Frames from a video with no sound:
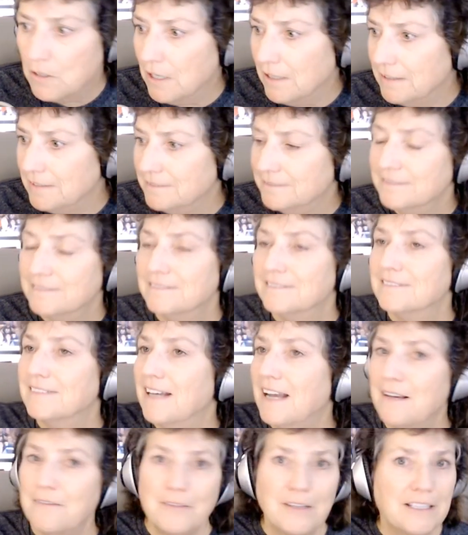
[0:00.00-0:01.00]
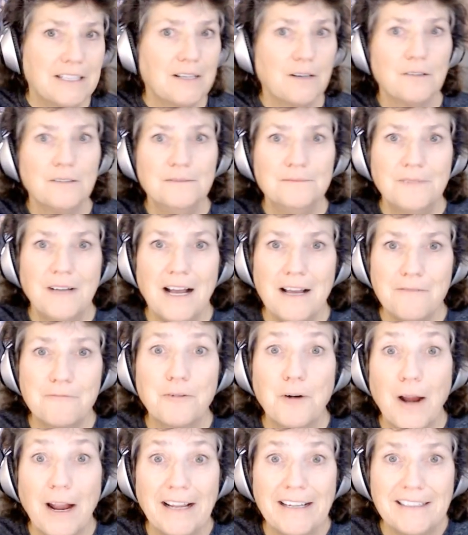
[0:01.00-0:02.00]
Oh, good. Hi, video. Hi,
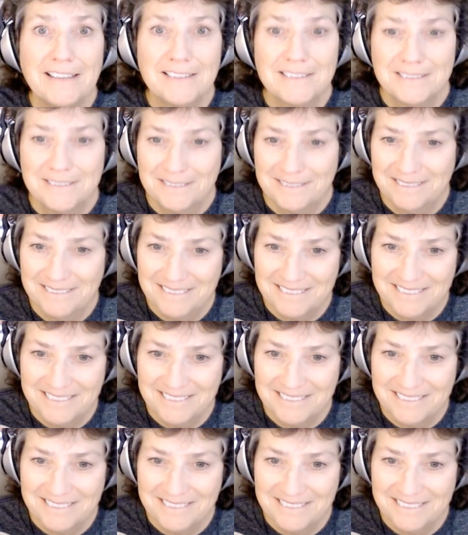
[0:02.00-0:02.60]
Frank.